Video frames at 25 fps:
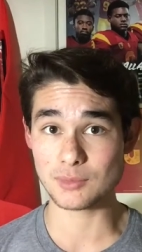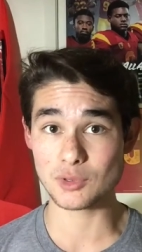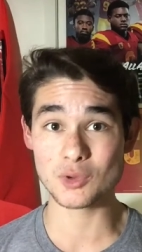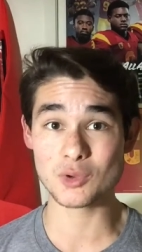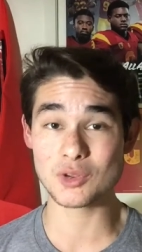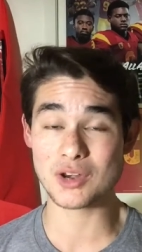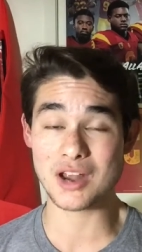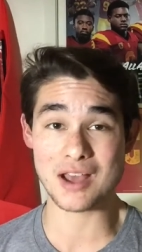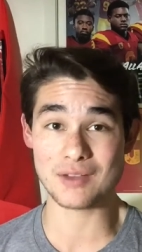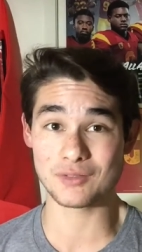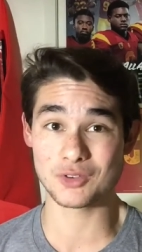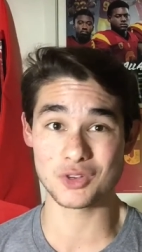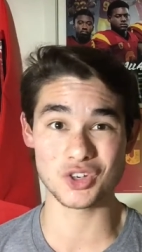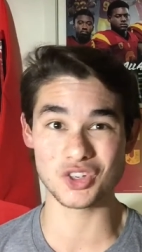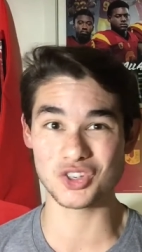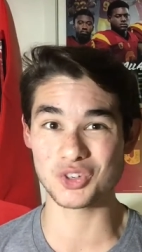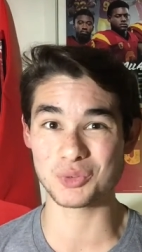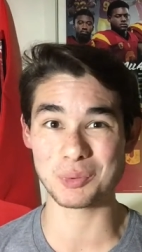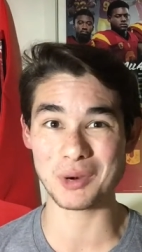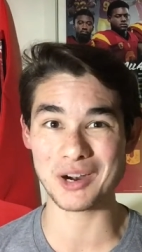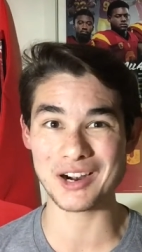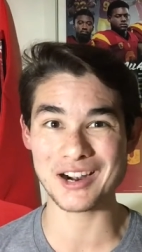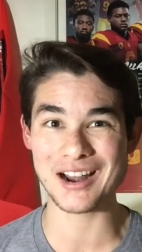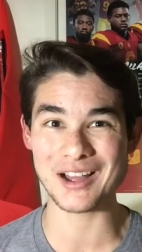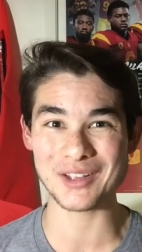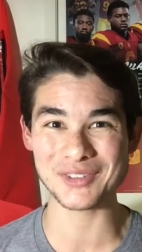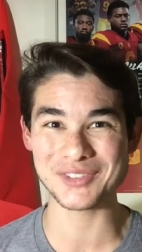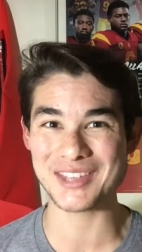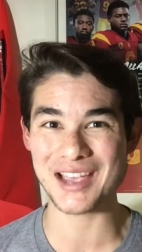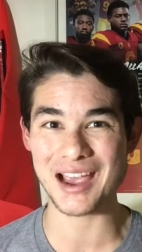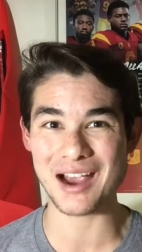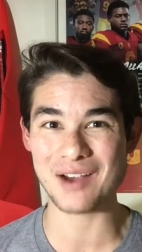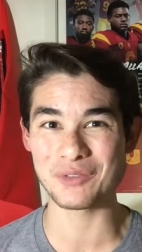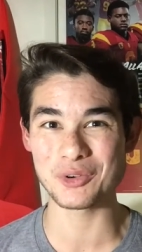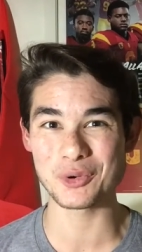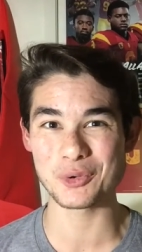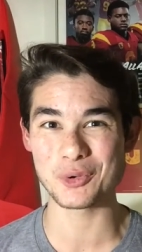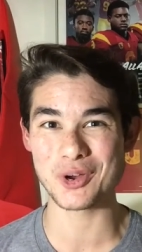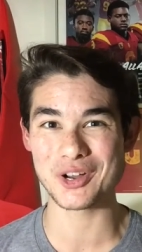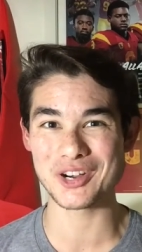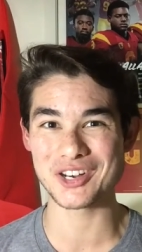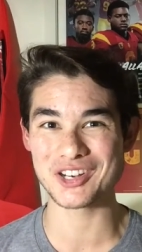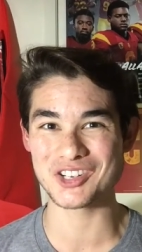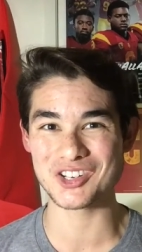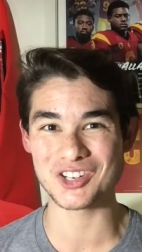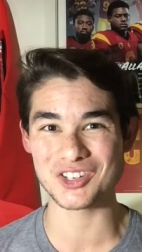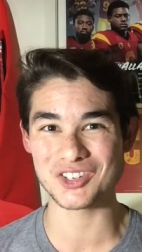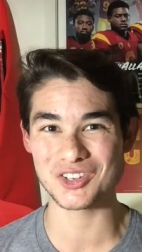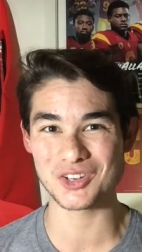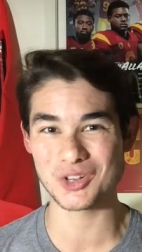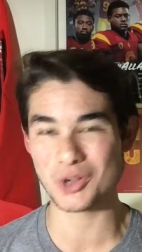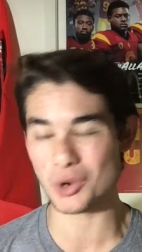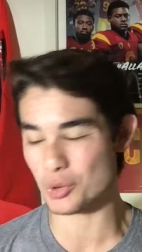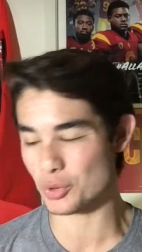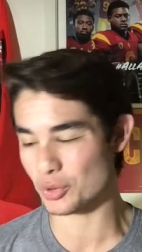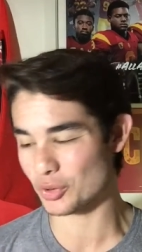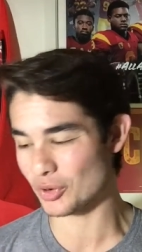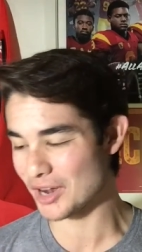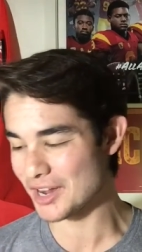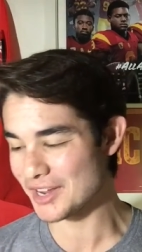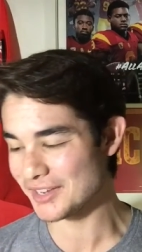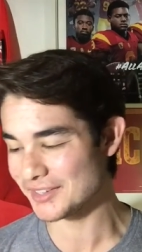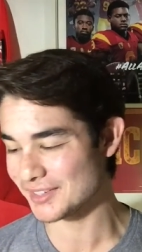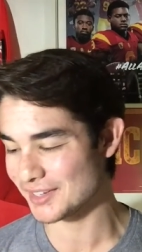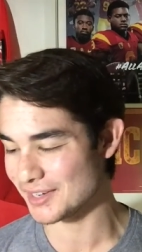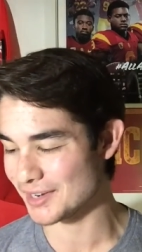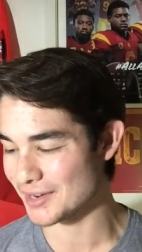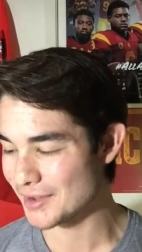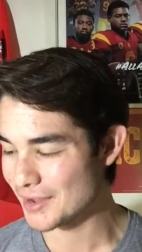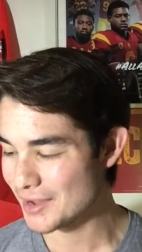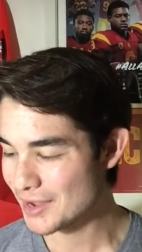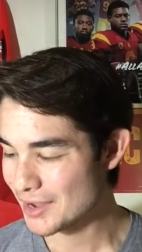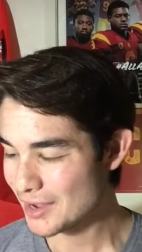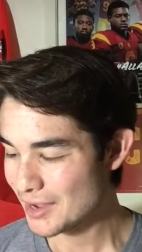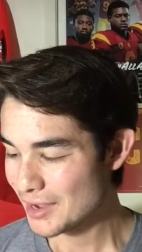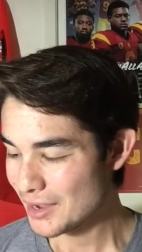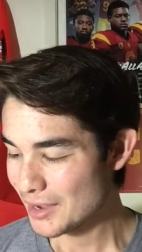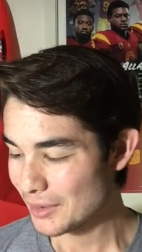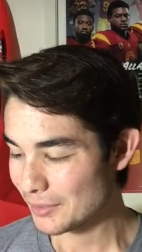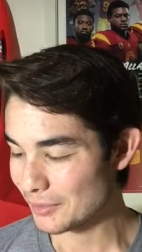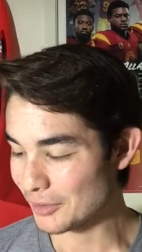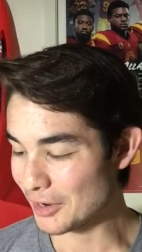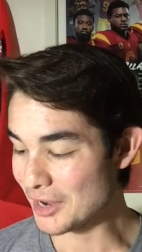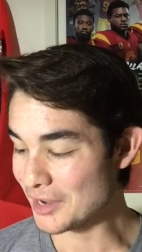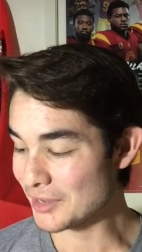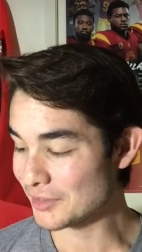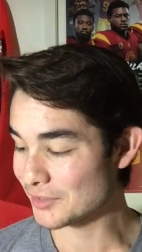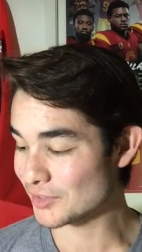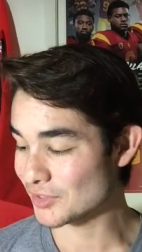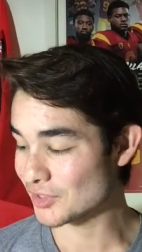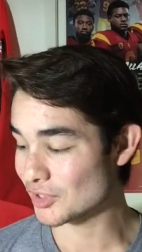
You can have just spread it out to everyone and just go crazy, right?